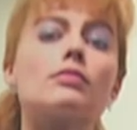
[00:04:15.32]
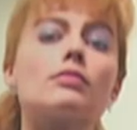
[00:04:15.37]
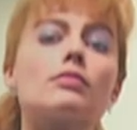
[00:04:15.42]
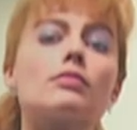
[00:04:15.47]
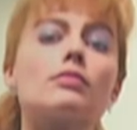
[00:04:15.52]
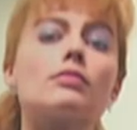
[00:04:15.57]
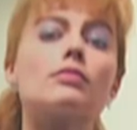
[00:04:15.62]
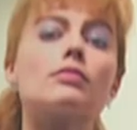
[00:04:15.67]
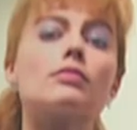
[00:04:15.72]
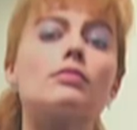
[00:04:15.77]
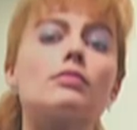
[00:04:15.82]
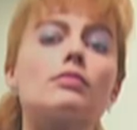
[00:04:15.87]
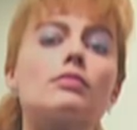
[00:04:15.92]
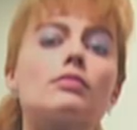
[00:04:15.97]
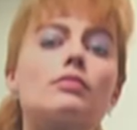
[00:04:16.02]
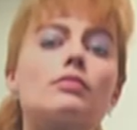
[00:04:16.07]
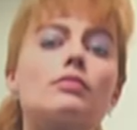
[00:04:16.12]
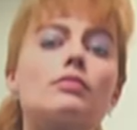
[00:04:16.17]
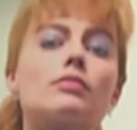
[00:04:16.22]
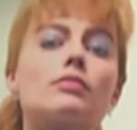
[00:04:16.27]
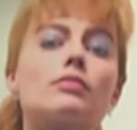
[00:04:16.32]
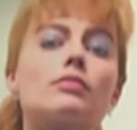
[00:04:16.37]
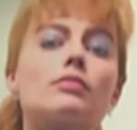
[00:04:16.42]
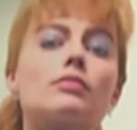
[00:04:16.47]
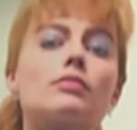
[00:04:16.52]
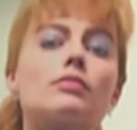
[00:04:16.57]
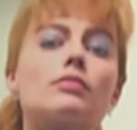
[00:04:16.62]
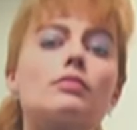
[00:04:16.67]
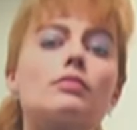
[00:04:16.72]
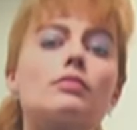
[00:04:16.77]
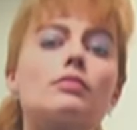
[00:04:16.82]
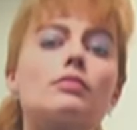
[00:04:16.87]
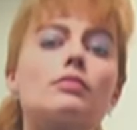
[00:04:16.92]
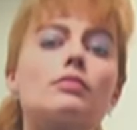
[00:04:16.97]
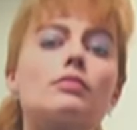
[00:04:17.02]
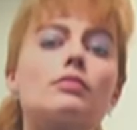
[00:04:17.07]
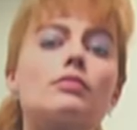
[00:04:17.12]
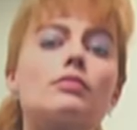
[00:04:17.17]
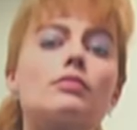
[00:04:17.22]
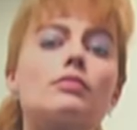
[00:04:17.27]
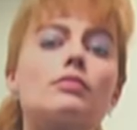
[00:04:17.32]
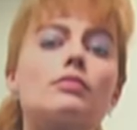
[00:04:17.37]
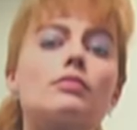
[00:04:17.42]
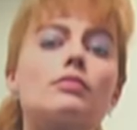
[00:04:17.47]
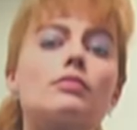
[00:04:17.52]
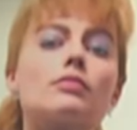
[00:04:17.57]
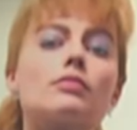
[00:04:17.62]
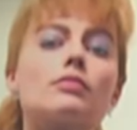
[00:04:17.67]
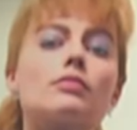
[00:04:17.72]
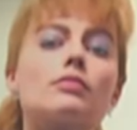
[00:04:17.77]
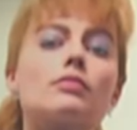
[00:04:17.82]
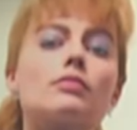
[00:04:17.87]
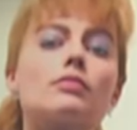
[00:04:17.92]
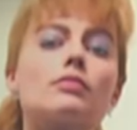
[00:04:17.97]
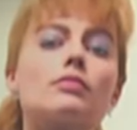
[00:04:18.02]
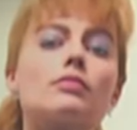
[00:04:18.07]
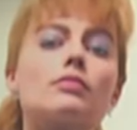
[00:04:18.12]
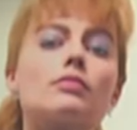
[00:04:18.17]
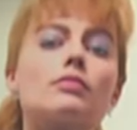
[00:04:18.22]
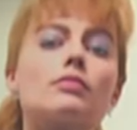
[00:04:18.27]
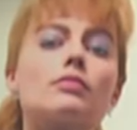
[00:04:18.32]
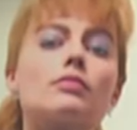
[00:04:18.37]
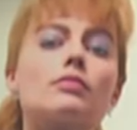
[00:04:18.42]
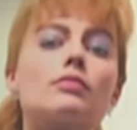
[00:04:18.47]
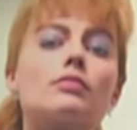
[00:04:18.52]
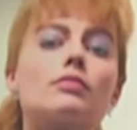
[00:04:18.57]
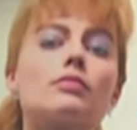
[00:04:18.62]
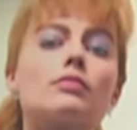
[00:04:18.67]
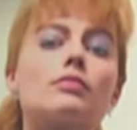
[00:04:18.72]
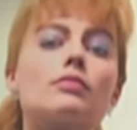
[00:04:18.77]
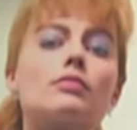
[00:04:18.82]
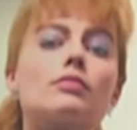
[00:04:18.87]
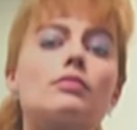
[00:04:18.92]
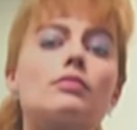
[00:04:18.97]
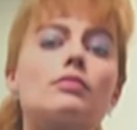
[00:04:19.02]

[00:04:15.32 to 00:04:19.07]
(not speaking)